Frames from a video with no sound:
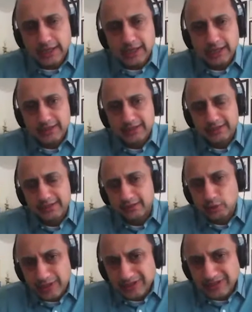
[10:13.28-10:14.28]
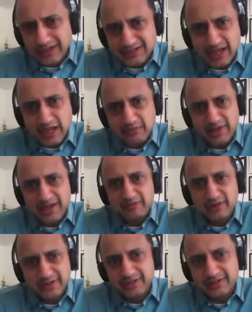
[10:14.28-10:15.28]
uh, during that time I
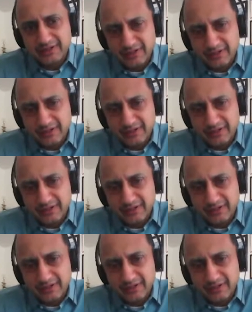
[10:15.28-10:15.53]
wondered